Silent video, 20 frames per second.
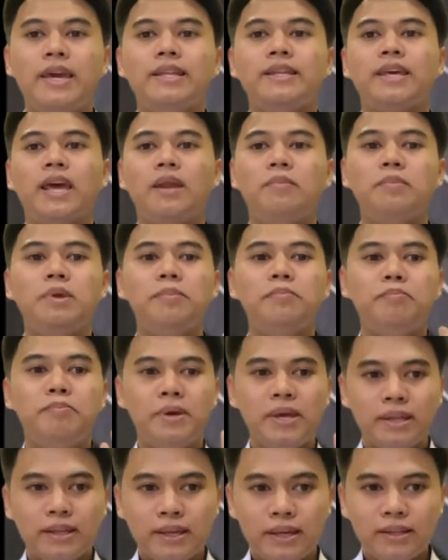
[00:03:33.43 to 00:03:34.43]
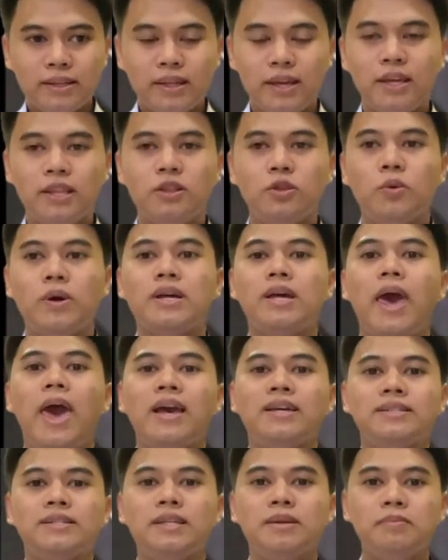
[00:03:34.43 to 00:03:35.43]
can be beaten into an
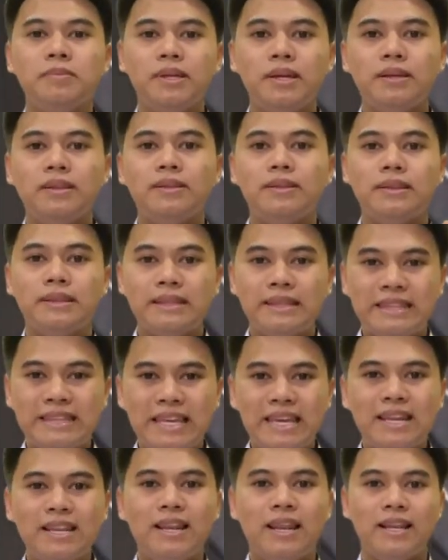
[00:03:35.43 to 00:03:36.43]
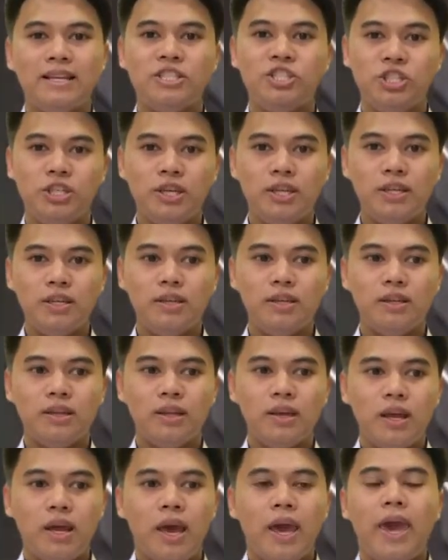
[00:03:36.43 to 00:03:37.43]
extremely thin sheet,
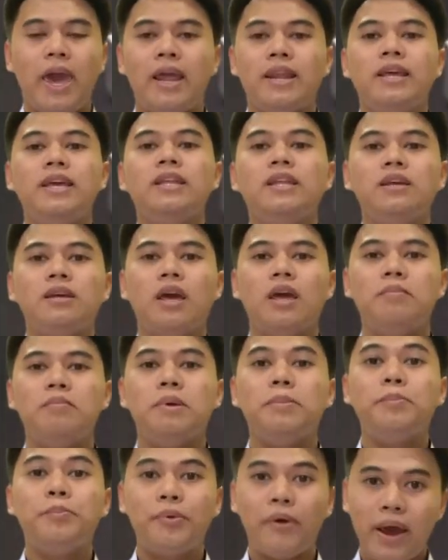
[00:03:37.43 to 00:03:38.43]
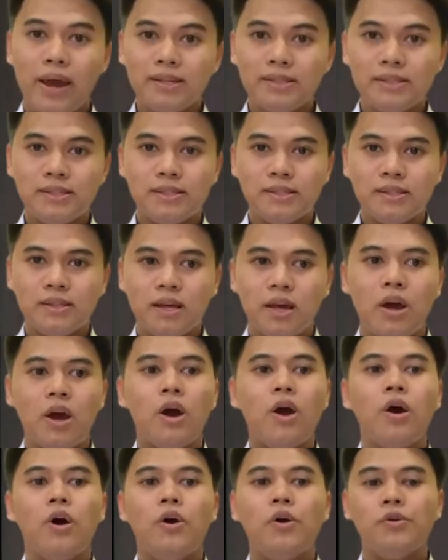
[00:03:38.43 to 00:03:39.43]
and it can be pressed,
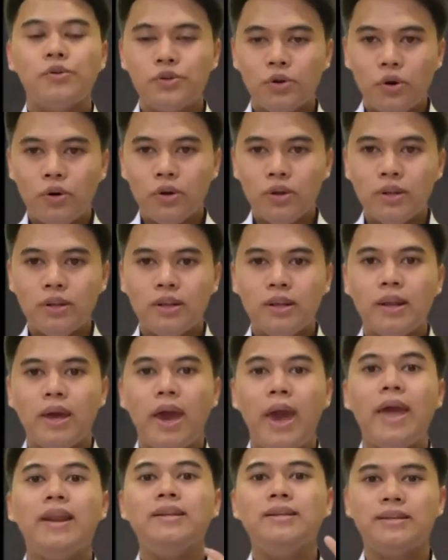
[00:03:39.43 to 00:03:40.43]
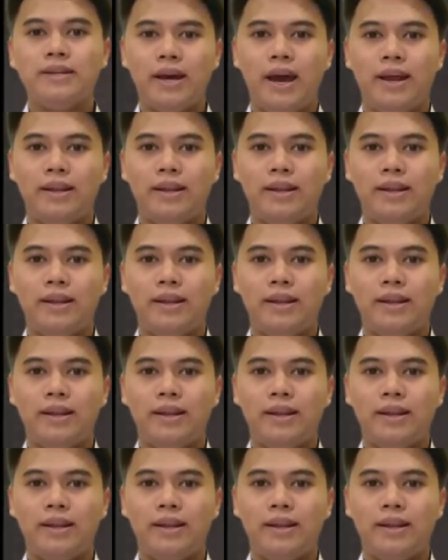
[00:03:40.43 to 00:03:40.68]
rolled, and cut.